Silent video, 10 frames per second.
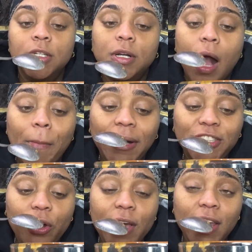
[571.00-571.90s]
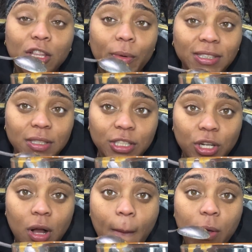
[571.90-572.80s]
I'm about to go ahead and eat the rest of this,
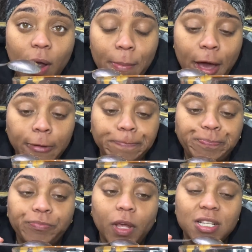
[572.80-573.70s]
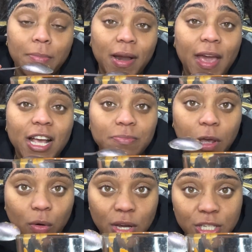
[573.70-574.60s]
y'all. I'll be right back because somebody asked me
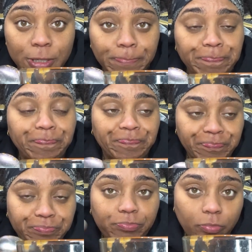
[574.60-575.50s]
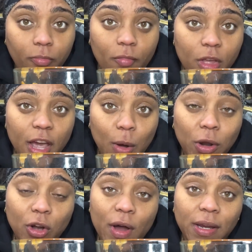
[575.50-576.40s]
a question and I want
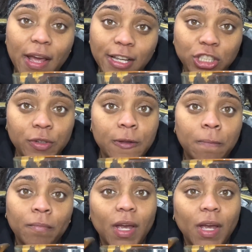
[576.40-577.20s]
to go ahead and answer it.